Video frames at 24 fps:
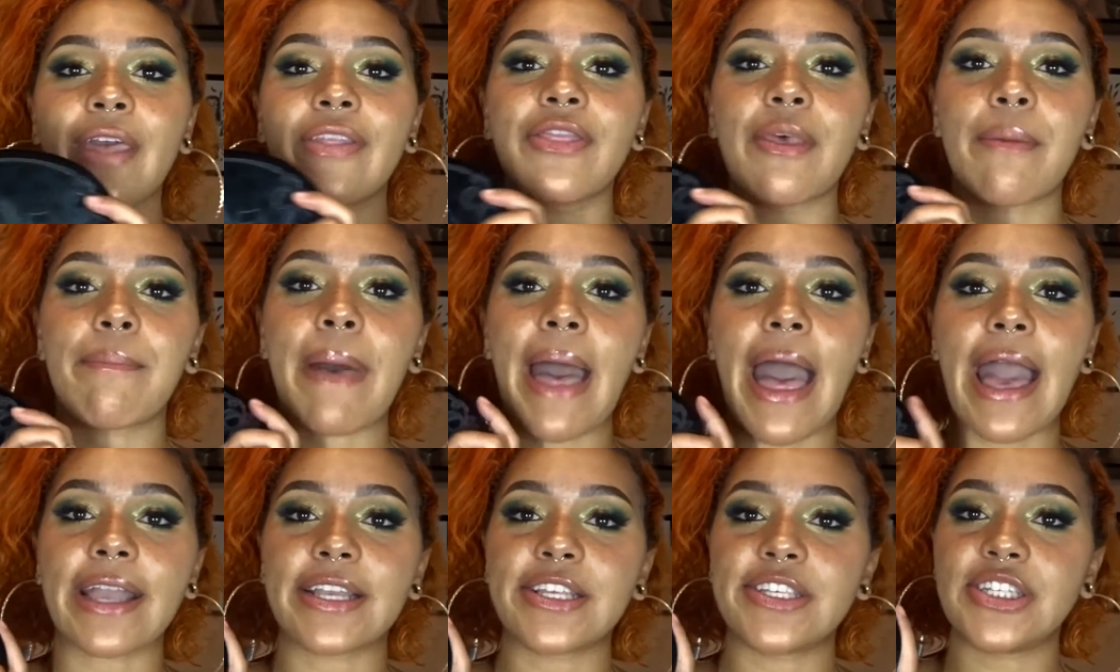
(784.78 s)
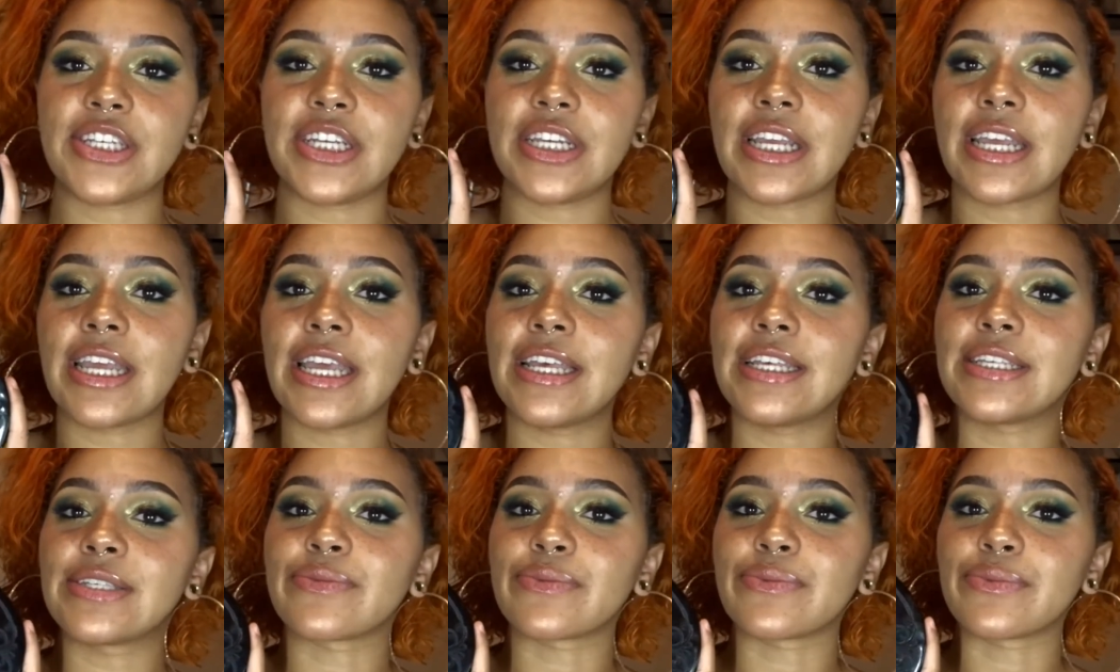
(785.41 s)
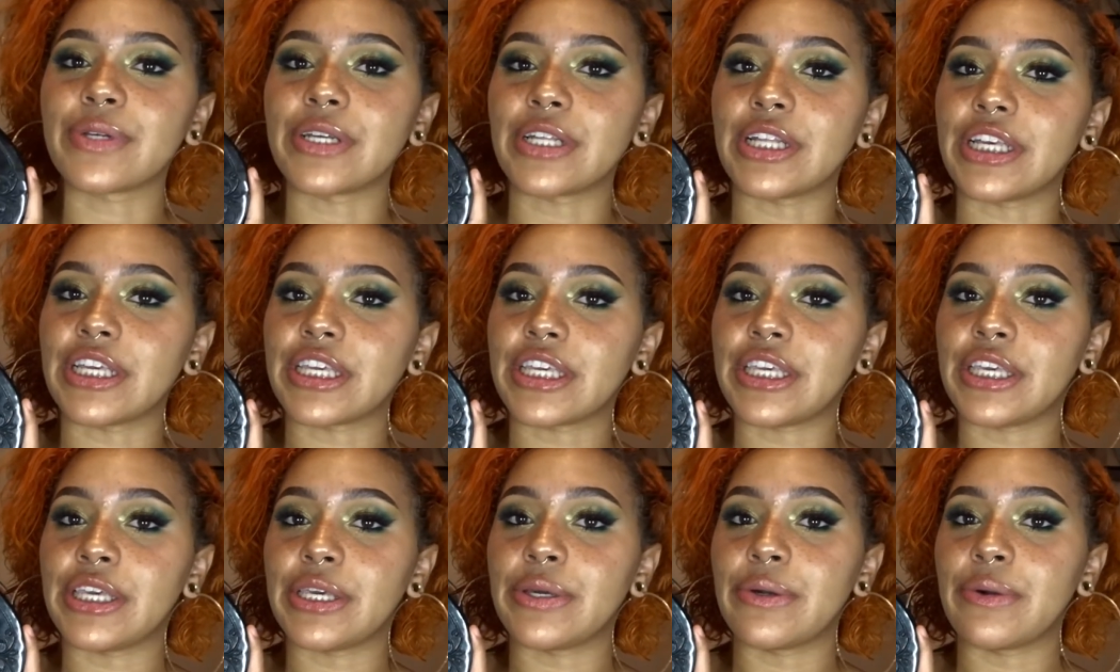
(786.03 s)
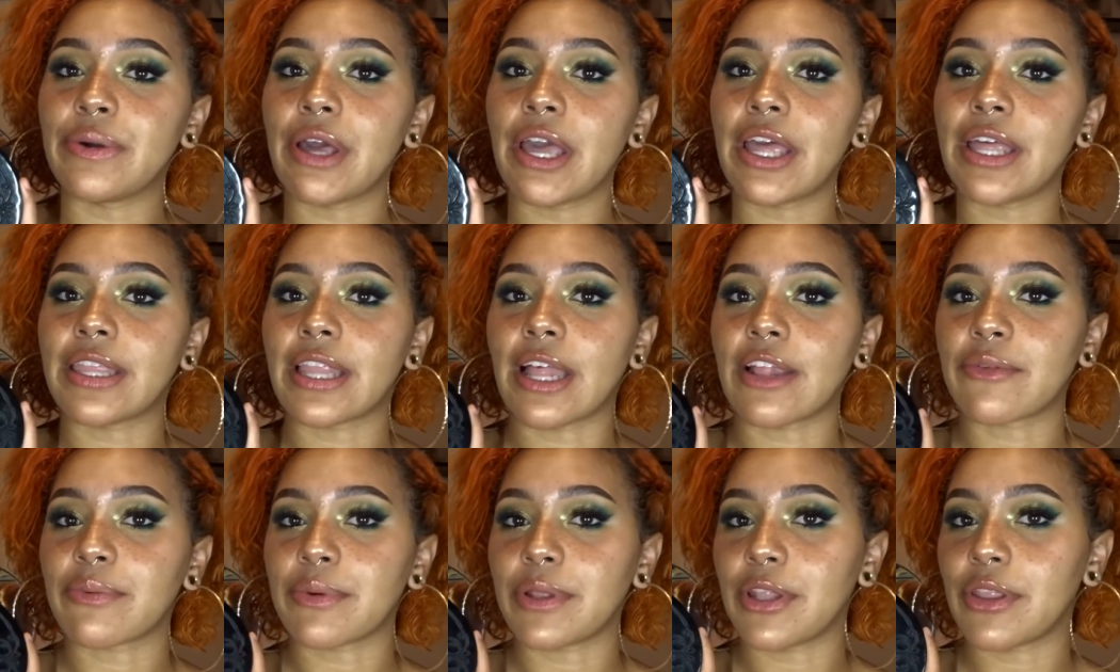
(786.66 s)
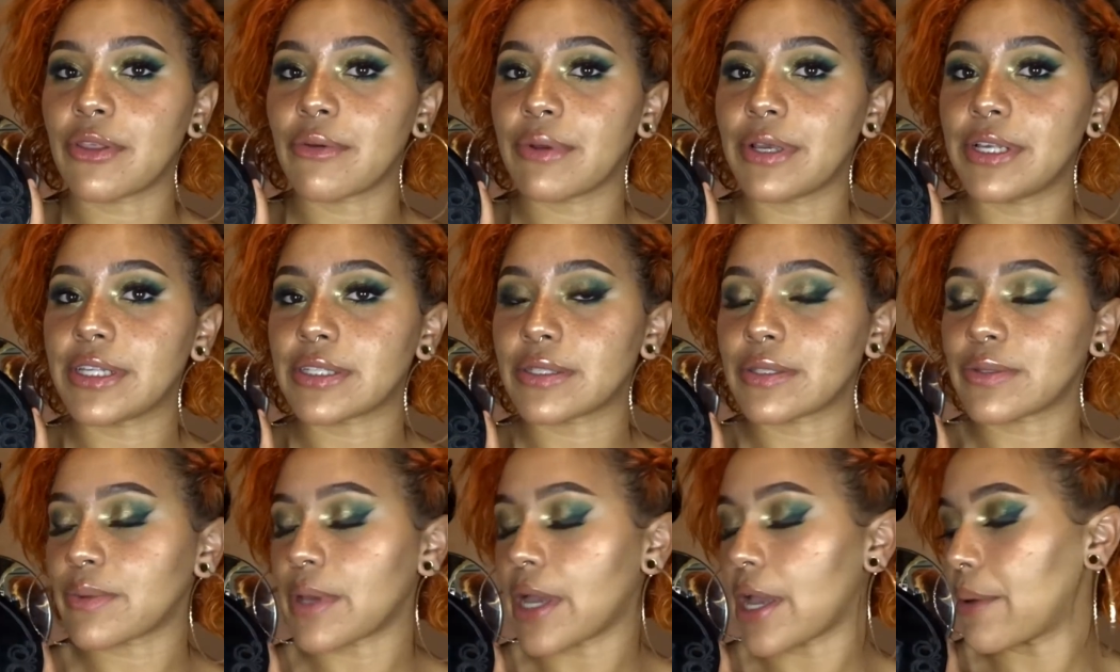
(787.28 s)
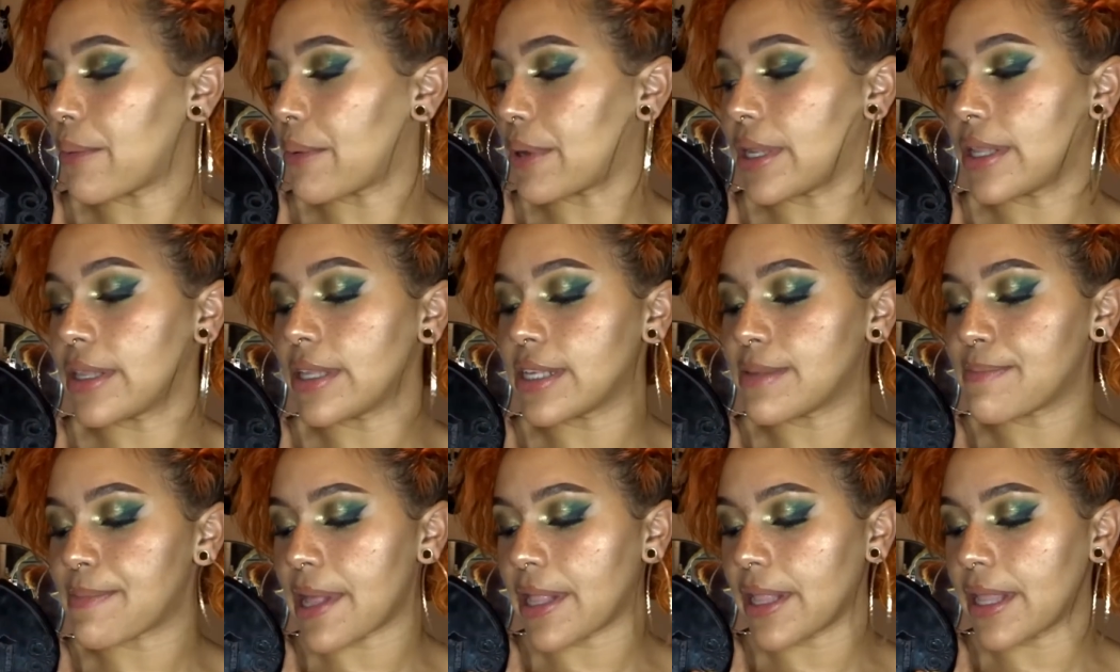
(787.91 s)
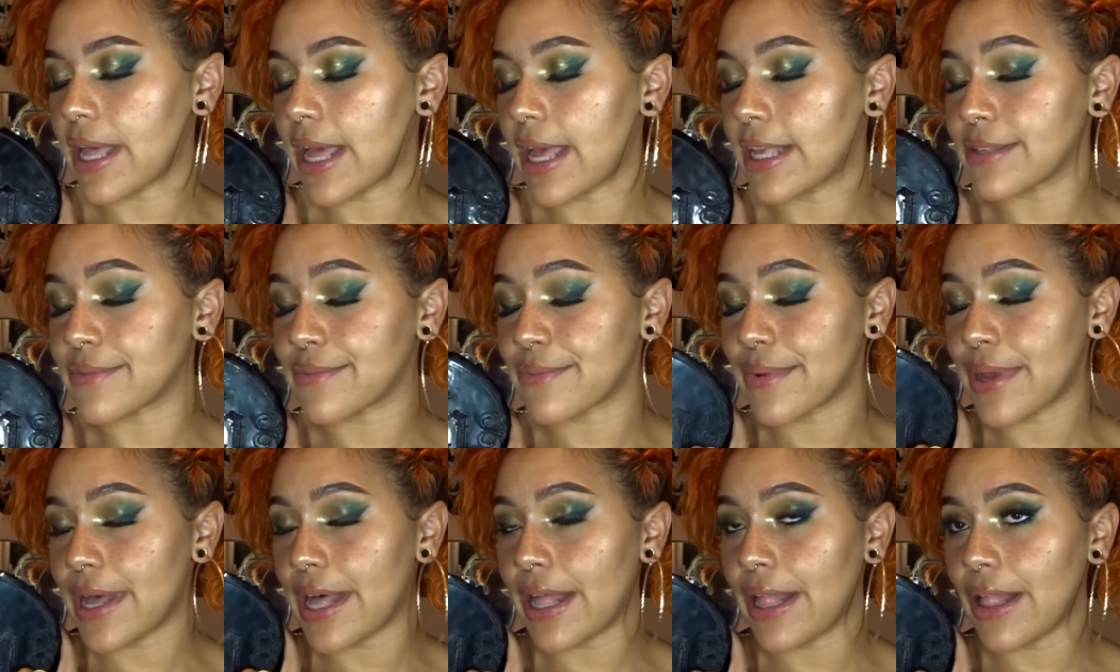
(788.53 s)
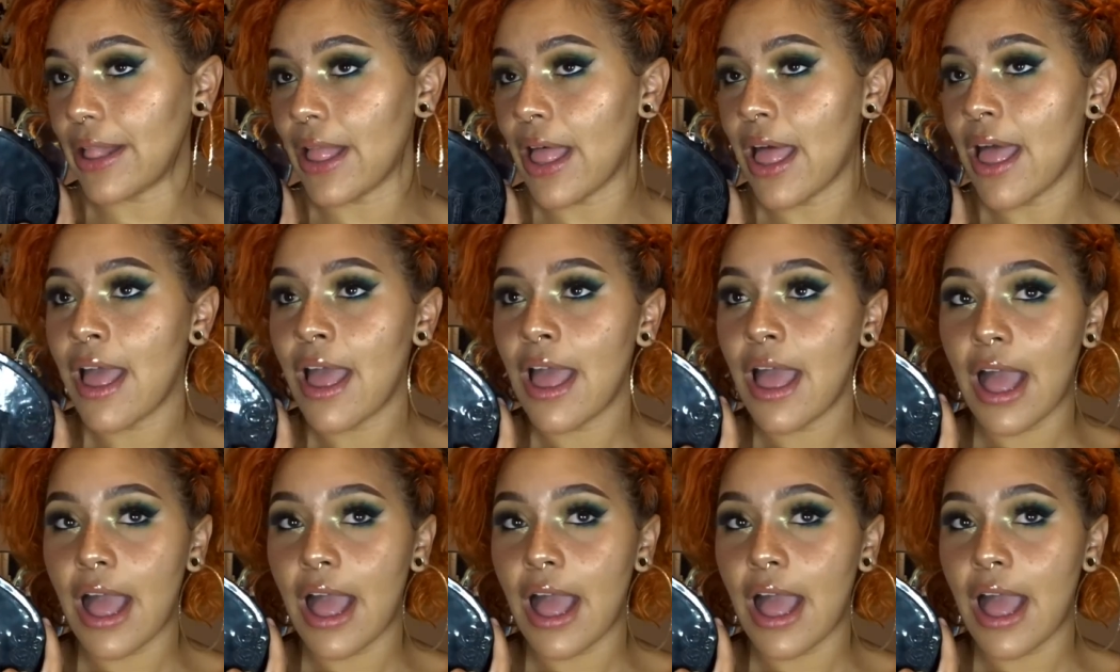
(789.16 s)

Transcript: the packaging is really cute, and that's one of the reasons why I wanted this palette as well.